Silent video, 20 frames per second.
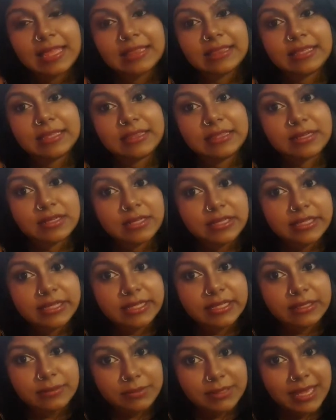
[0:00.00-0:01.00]
The third
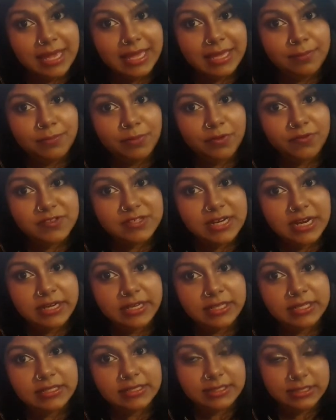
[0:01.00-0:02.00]
type of
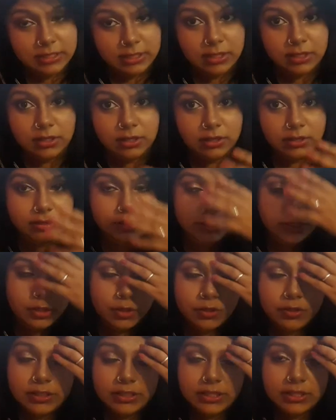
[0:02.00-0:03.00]
study,
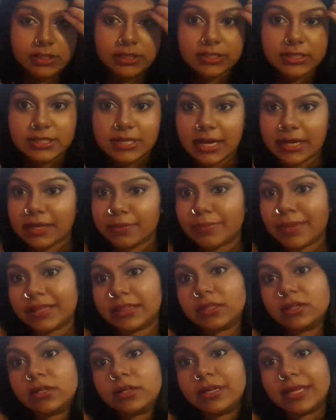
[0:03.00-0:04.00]
the third study
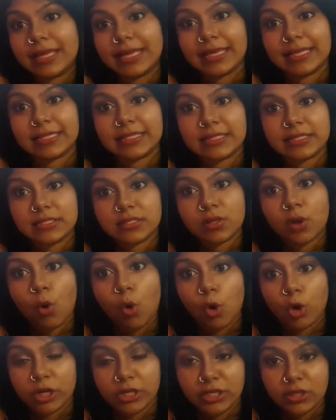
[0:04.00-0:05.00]
method is
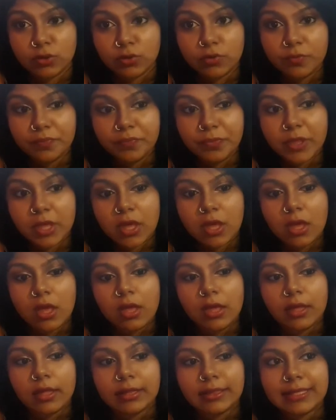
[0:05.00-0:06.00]
audio.
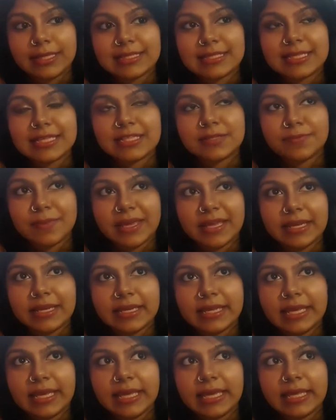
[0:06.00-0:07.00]
This is
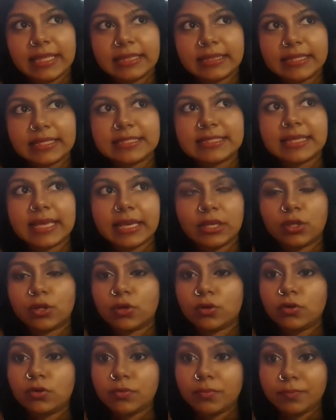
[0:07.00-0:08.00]
mainly,
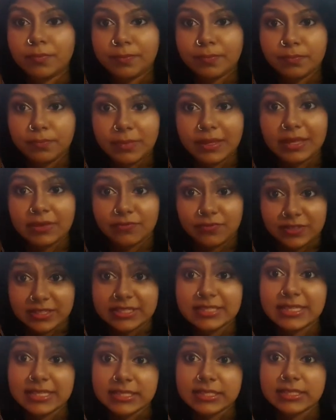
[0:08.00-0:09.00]
if
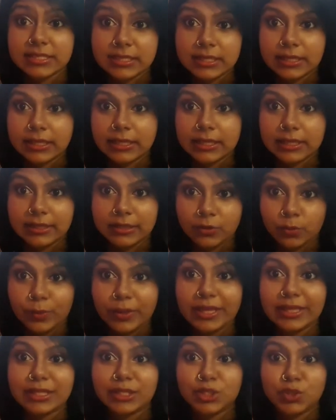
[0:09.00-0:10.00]
this is the
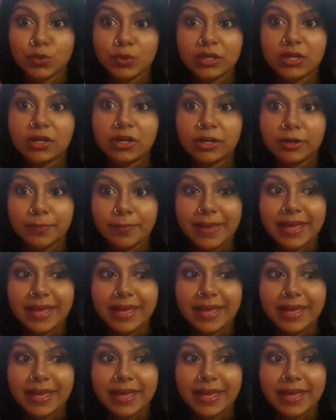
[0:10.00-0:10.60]
way that you learn